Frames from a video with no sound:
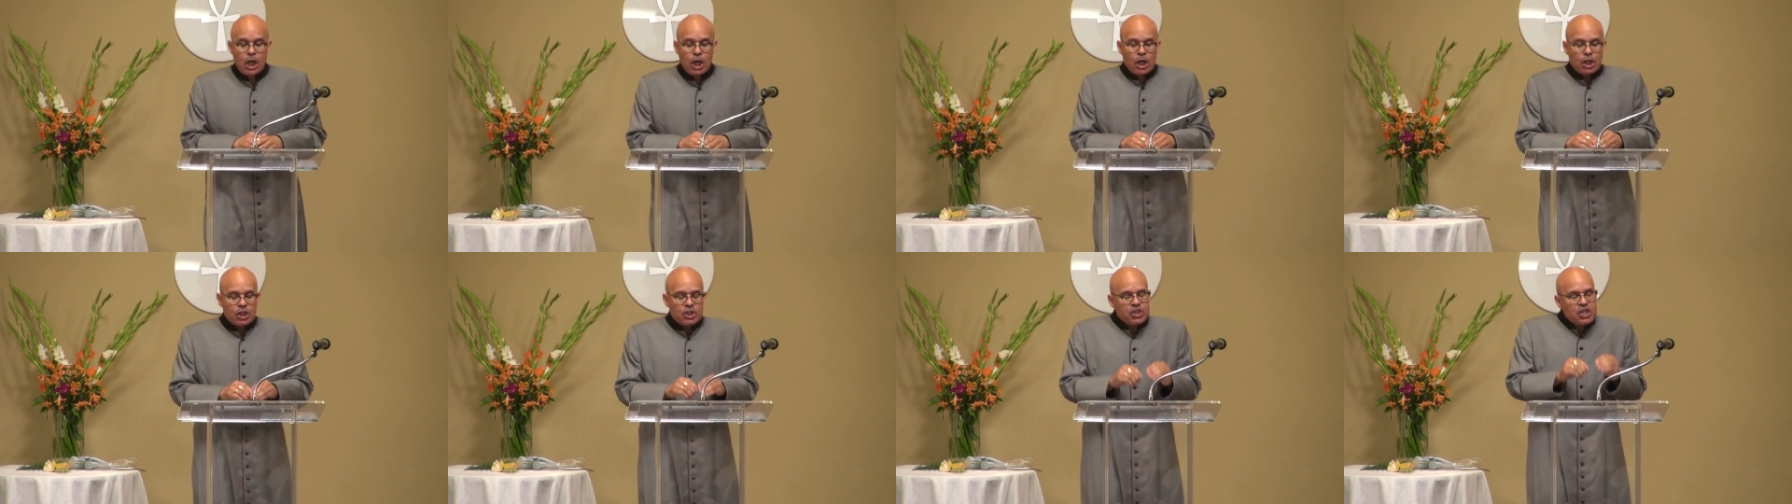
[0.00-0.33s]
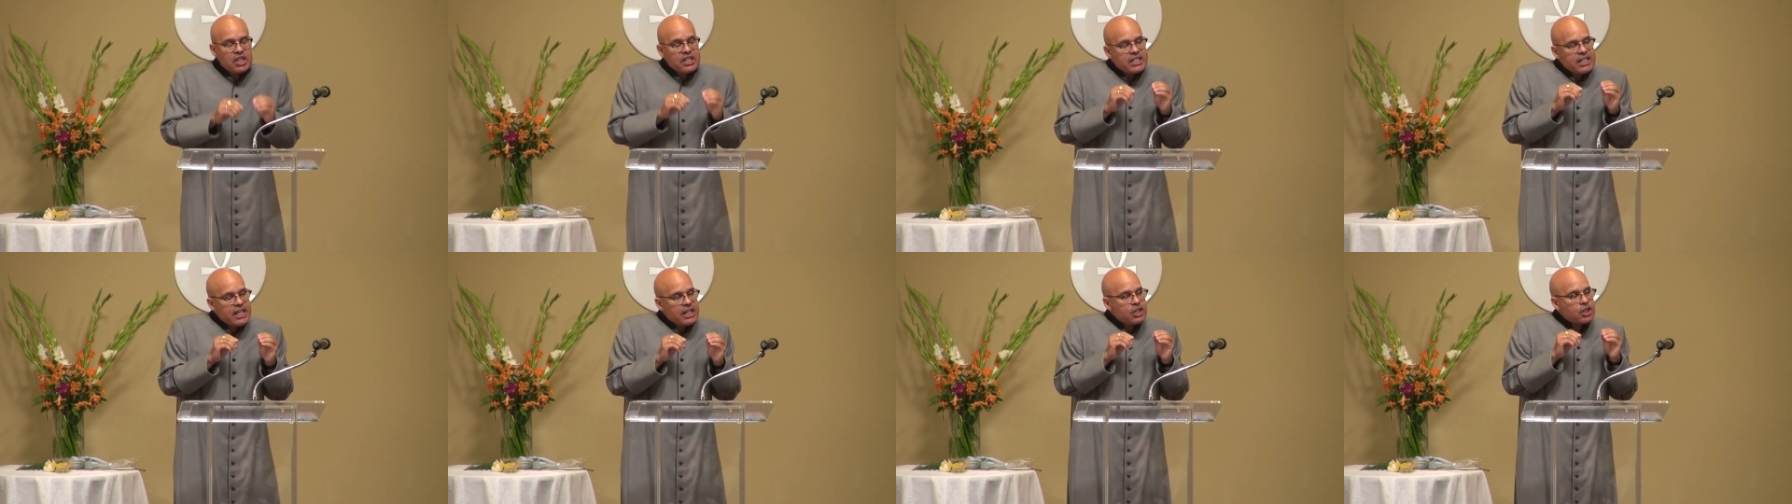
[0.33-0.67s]
She
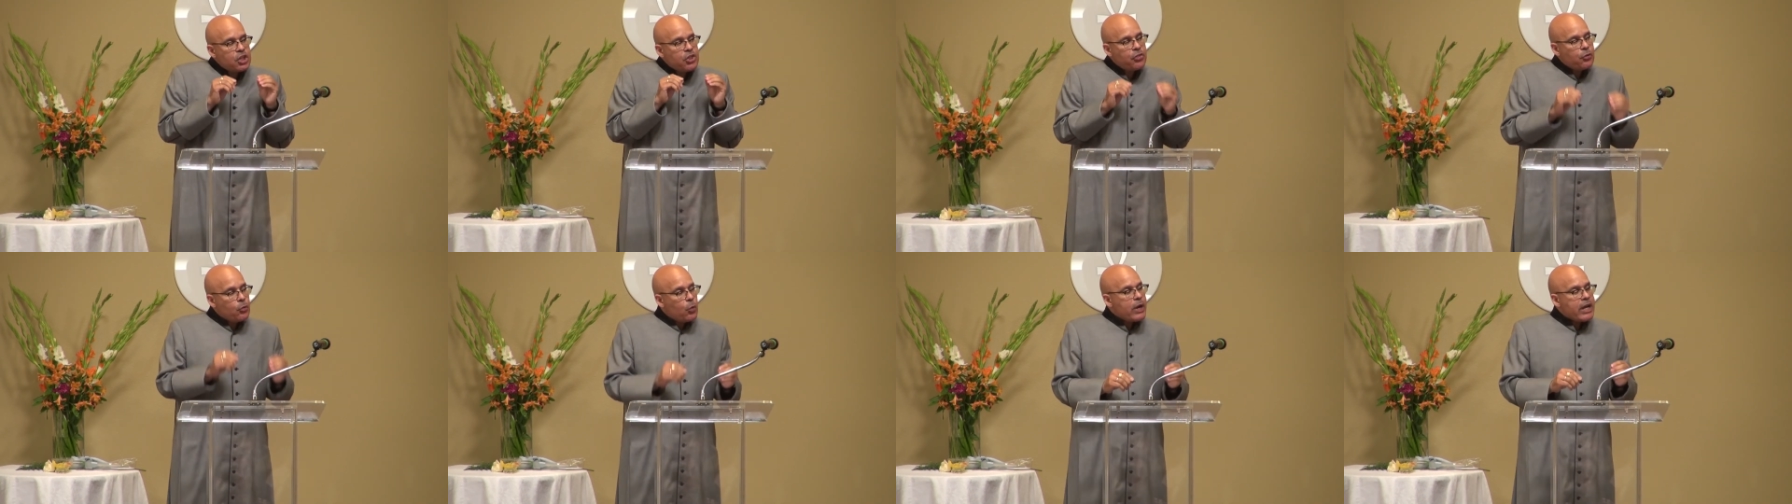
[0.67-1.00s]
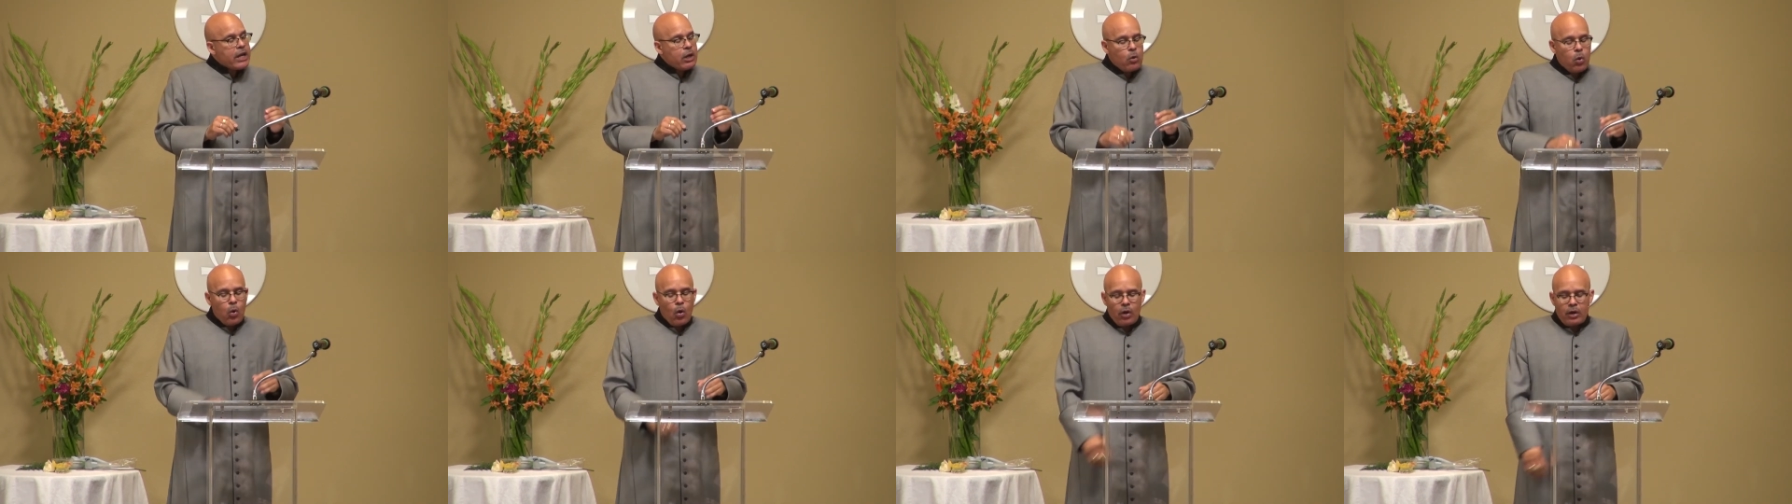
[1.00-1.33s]
says,
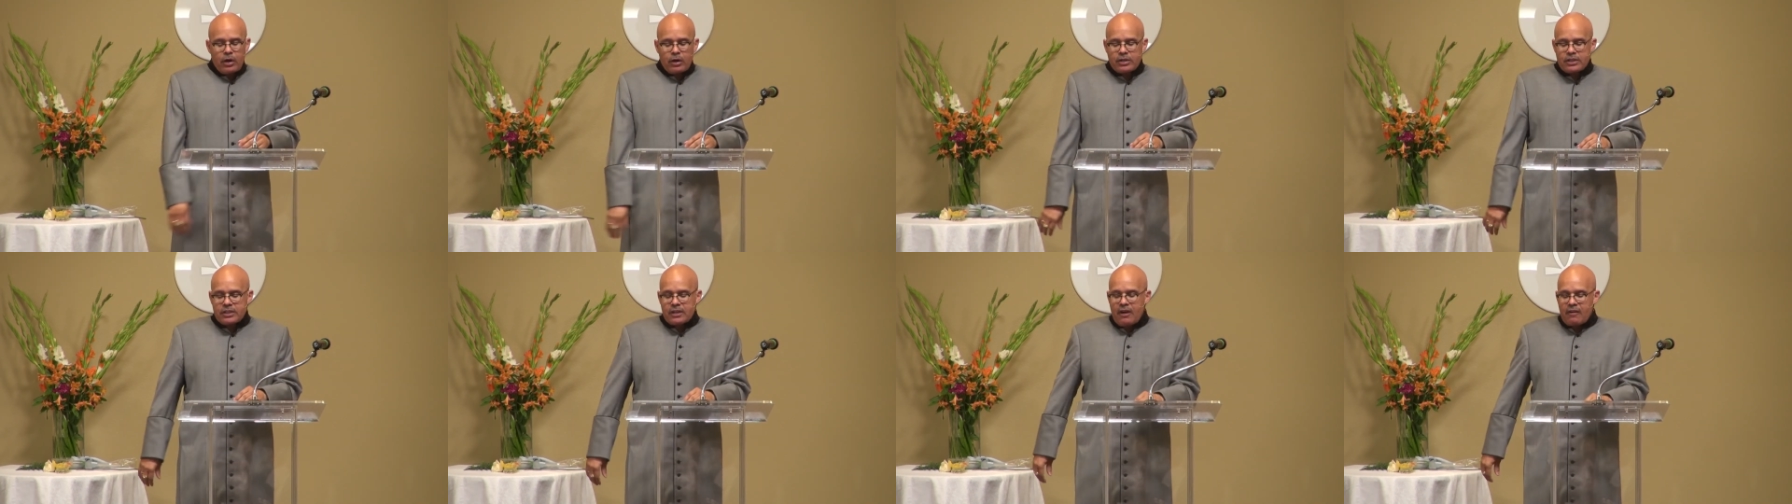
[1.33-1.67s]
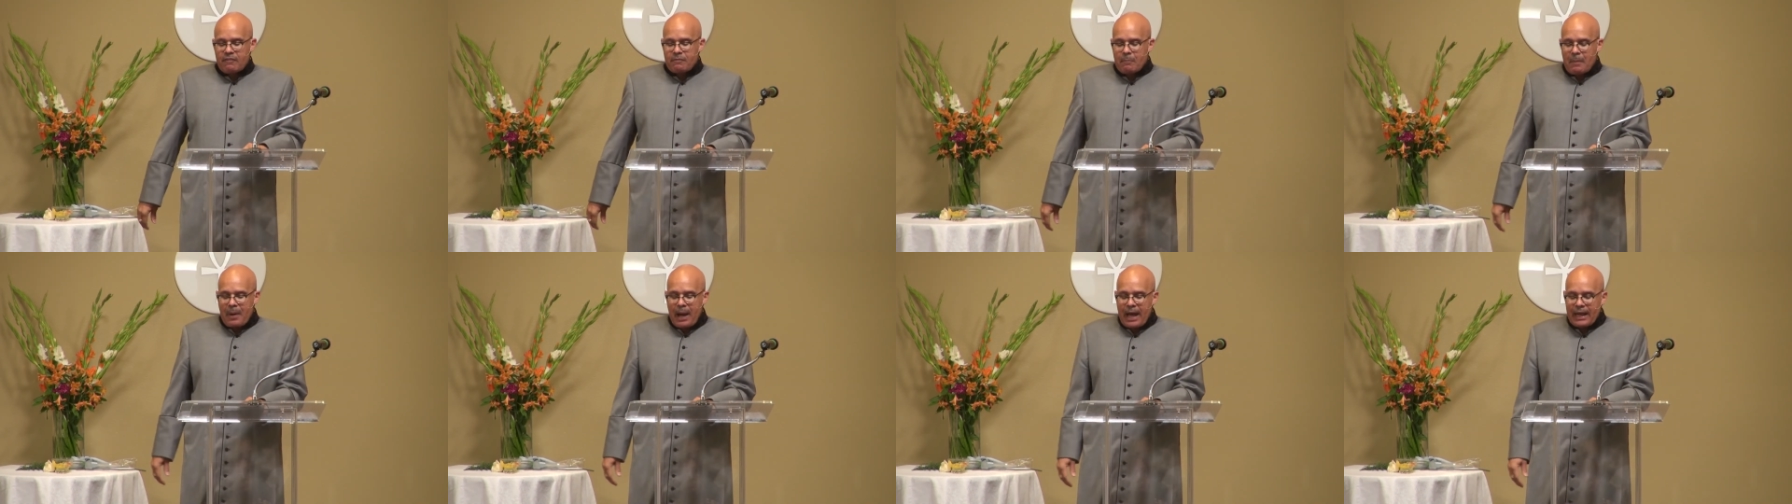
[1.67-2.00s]
3/4
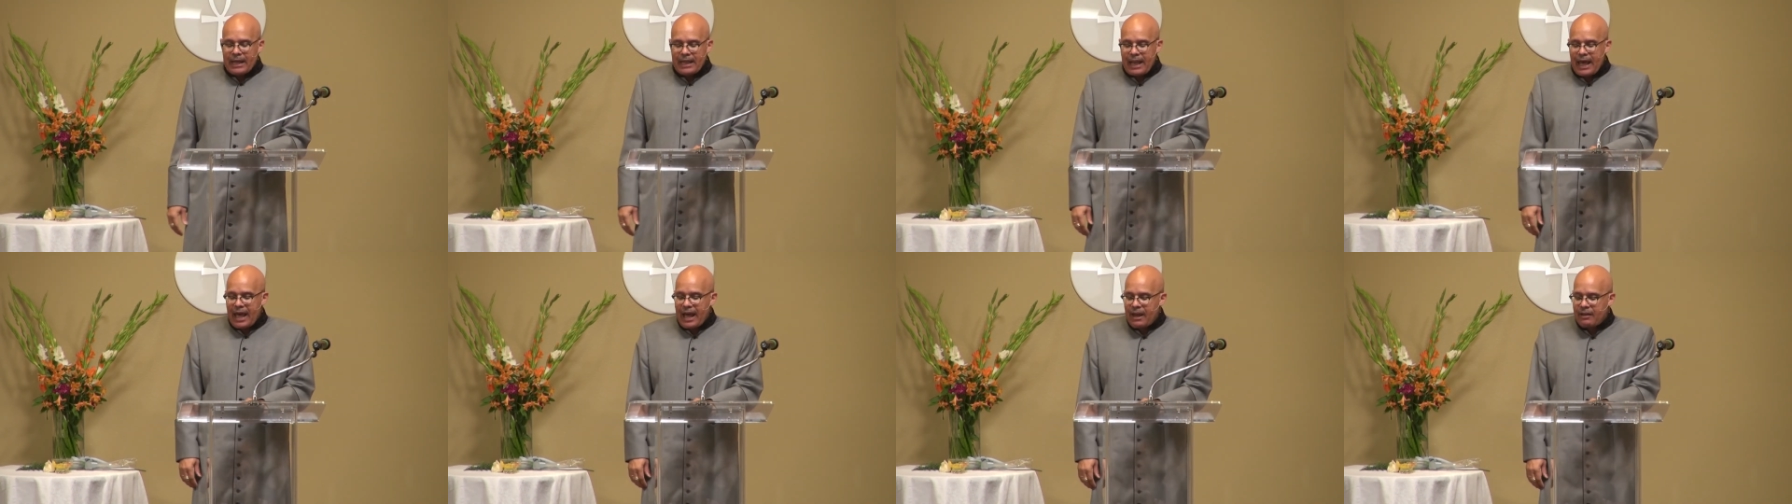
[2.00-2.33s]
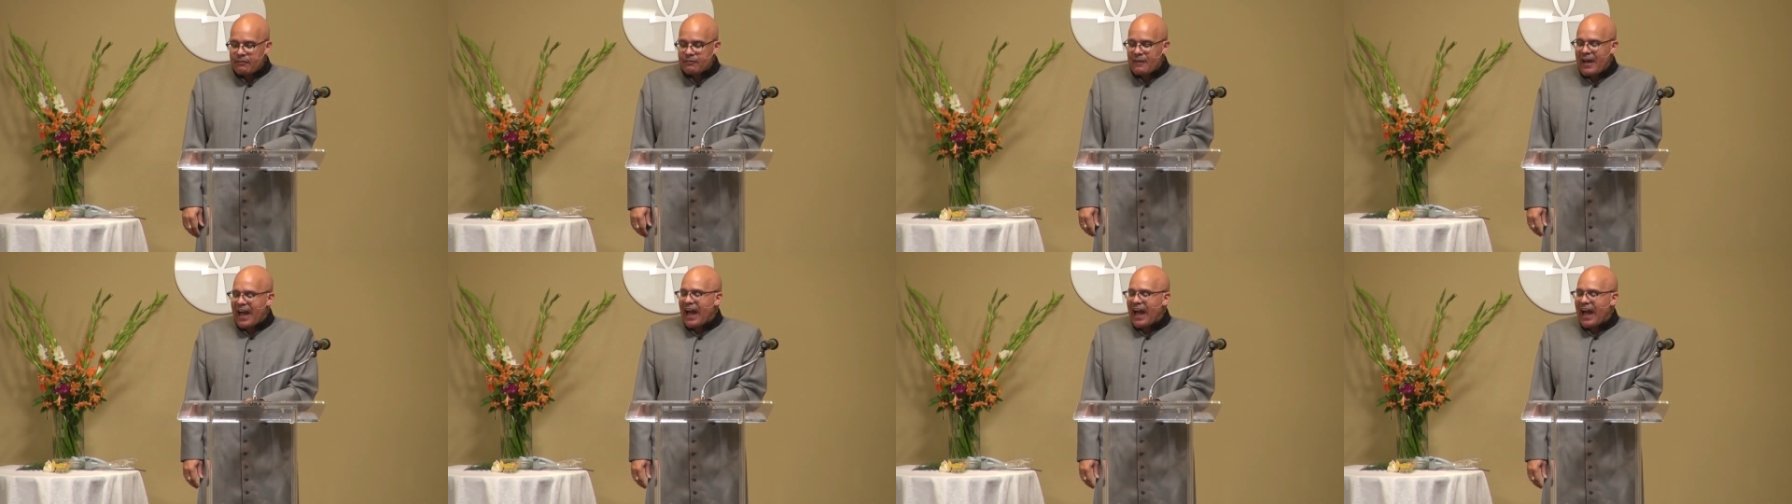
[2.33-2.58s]
of my life,